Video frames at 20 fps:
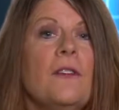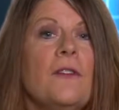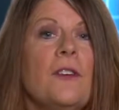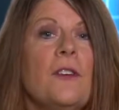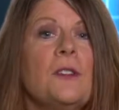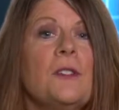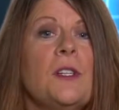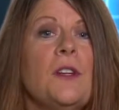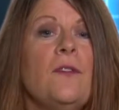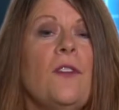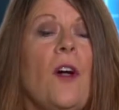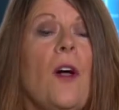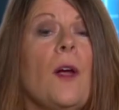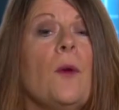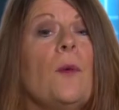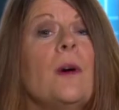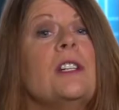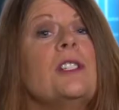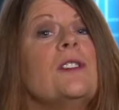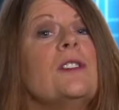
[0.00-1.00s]
First of all,
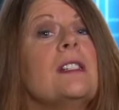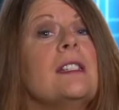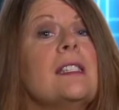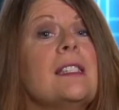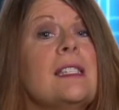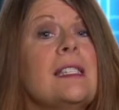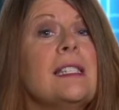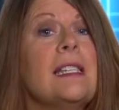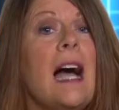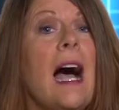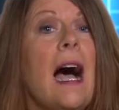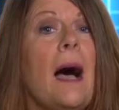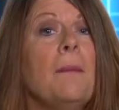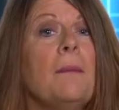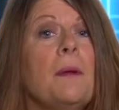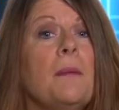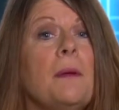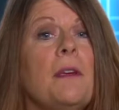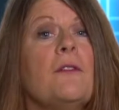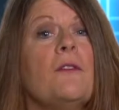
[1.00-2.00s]
I want you to
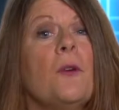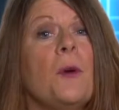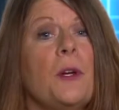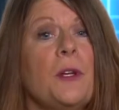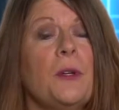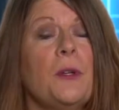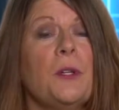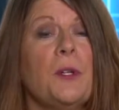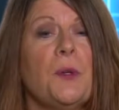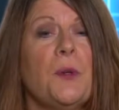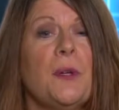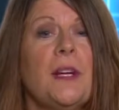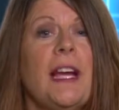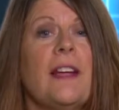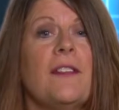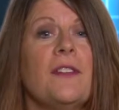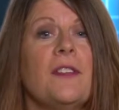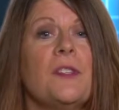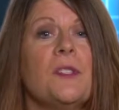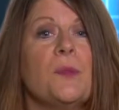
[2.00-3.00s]
stop before you
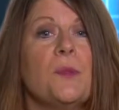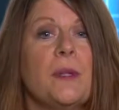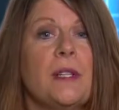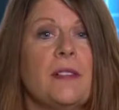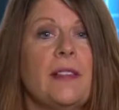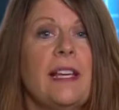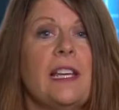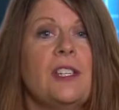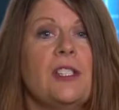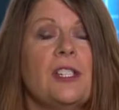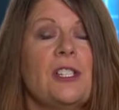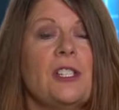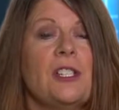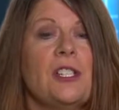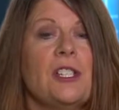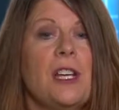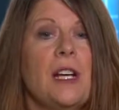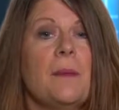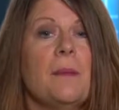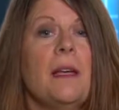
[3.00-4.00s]
create this
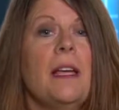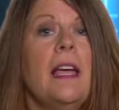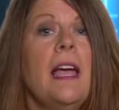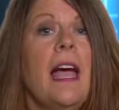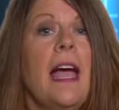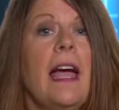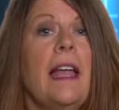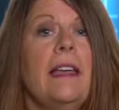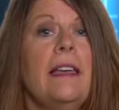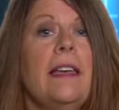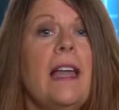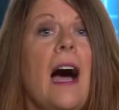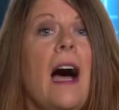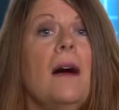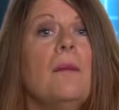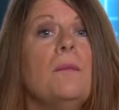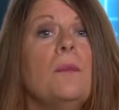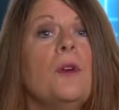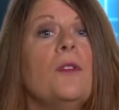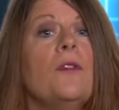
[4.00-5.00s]
relationship and
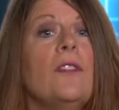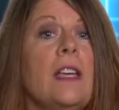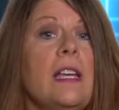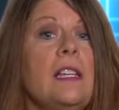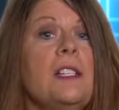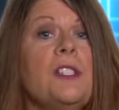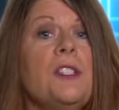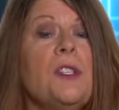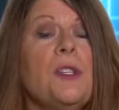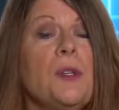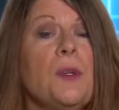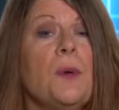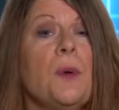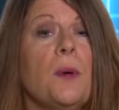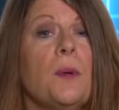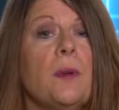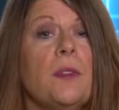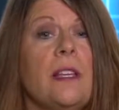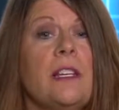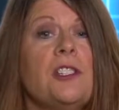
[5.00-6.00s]
not move into
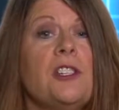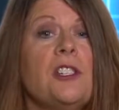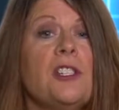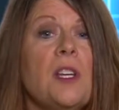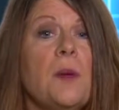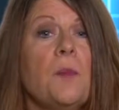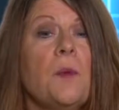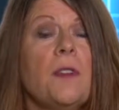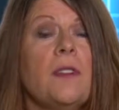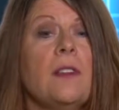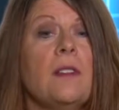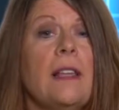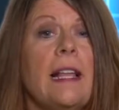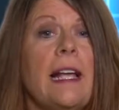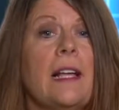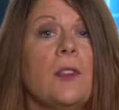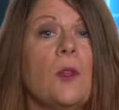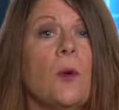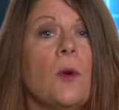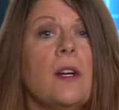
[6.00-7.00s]
a relationship with the
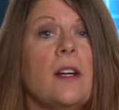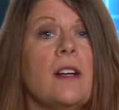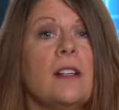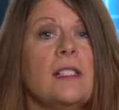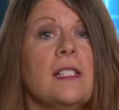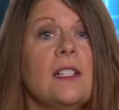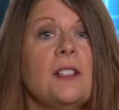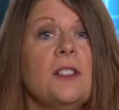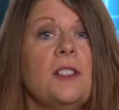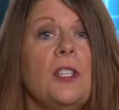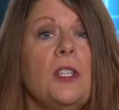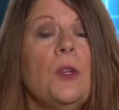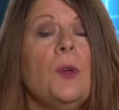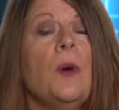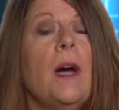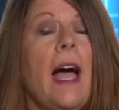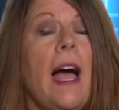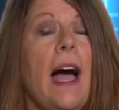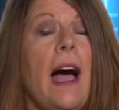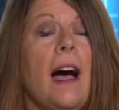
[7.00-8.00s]
landlord until
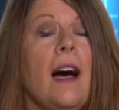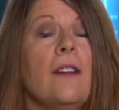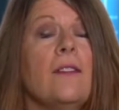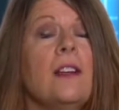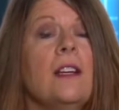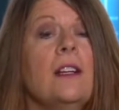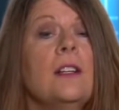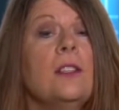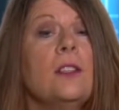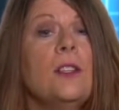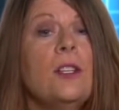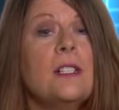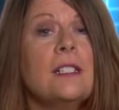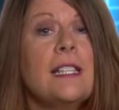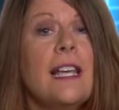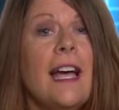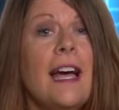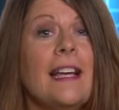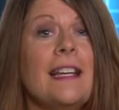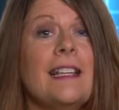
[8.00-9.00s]
you have
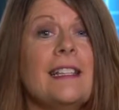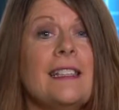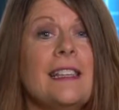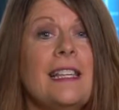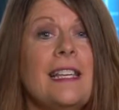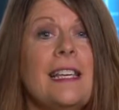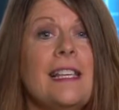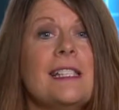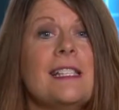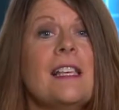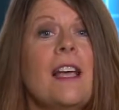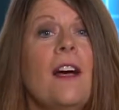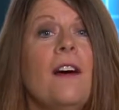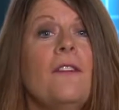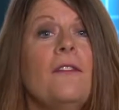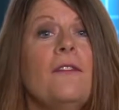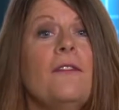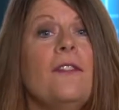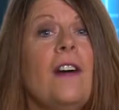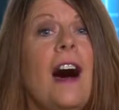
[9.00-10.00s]
looked at least
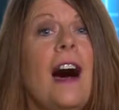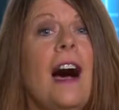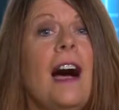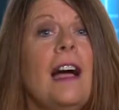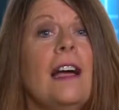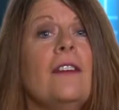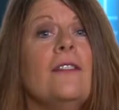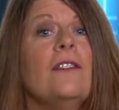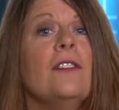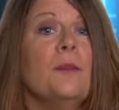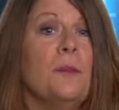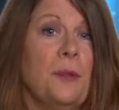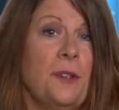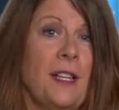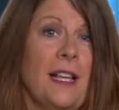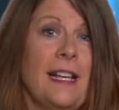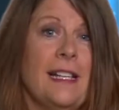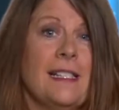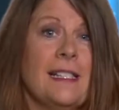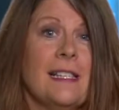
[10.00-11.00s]
5
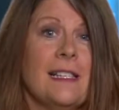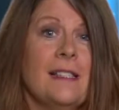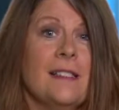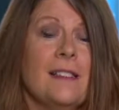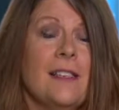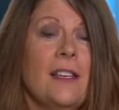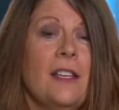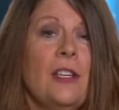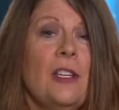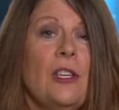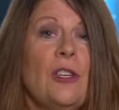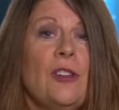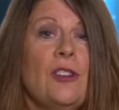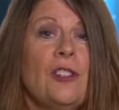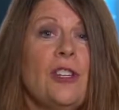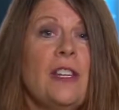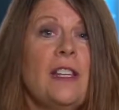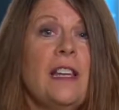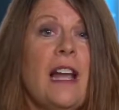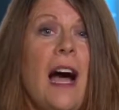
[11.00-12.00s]
places. You
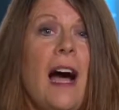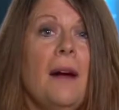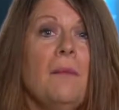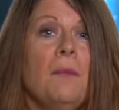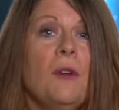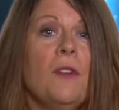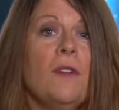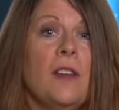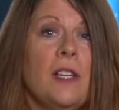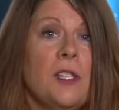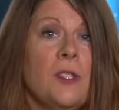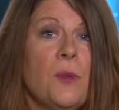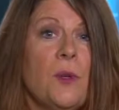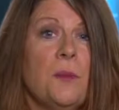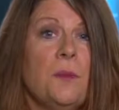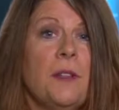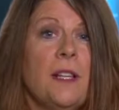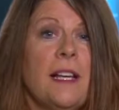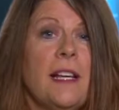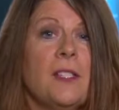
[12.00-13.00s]
should not move into
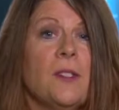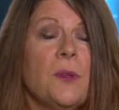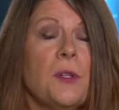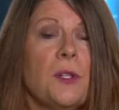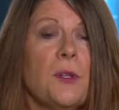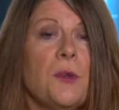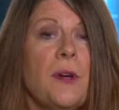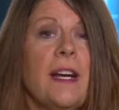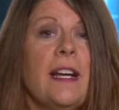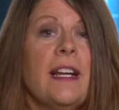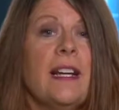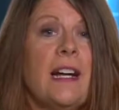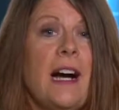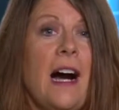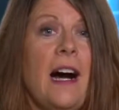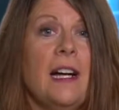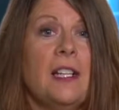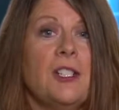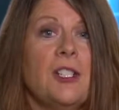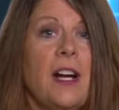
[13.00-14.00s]
a place or create a
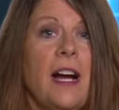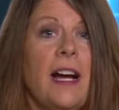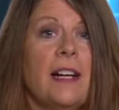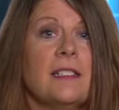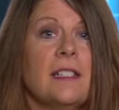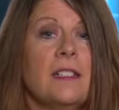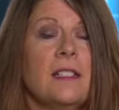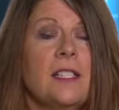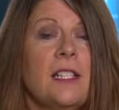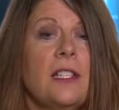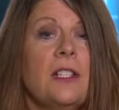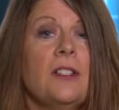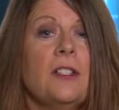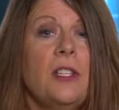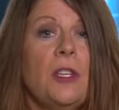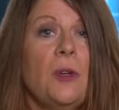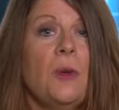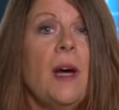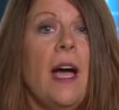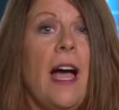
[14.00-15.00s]
contract until
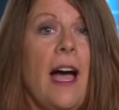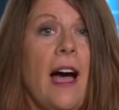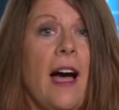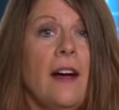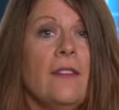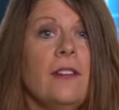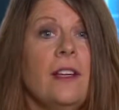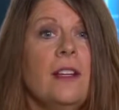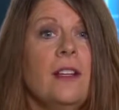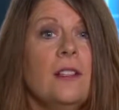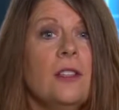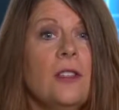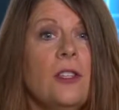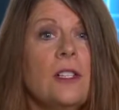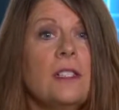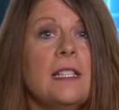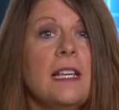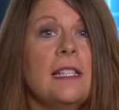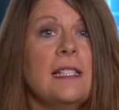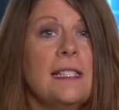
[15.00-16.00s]
you have
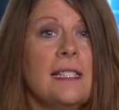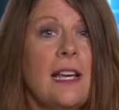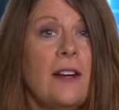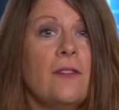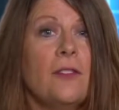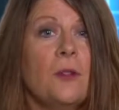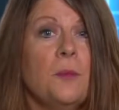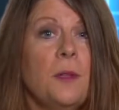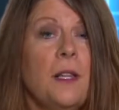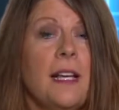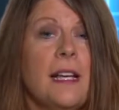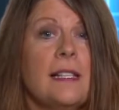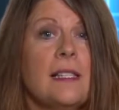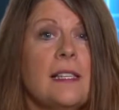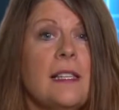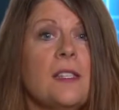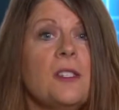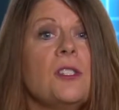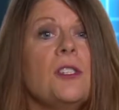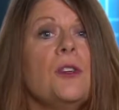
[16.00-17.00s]
looked at several
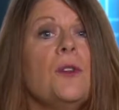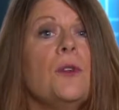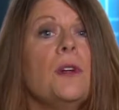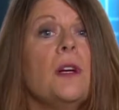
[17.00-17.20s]
places to